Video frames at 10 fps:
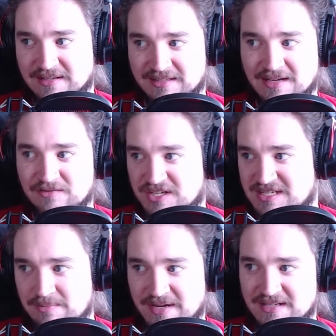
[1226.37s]
Like they have
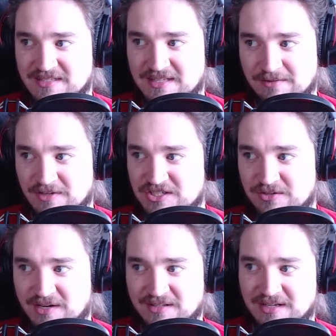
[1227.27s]
Jesse Bates, they have Richie
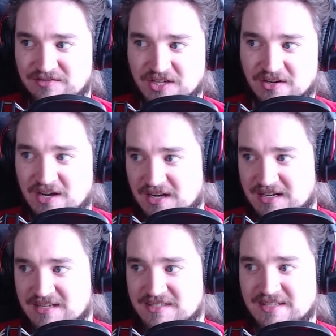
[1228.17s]
Grant, they have Jalen
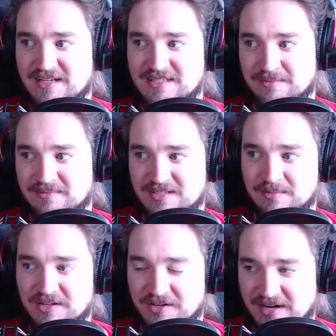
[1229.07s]
Hawkins, and then
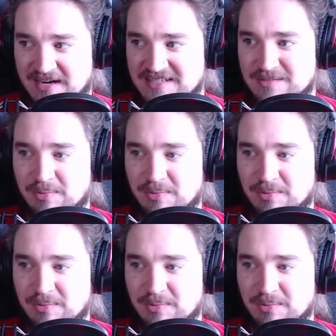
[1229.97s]
some other guys.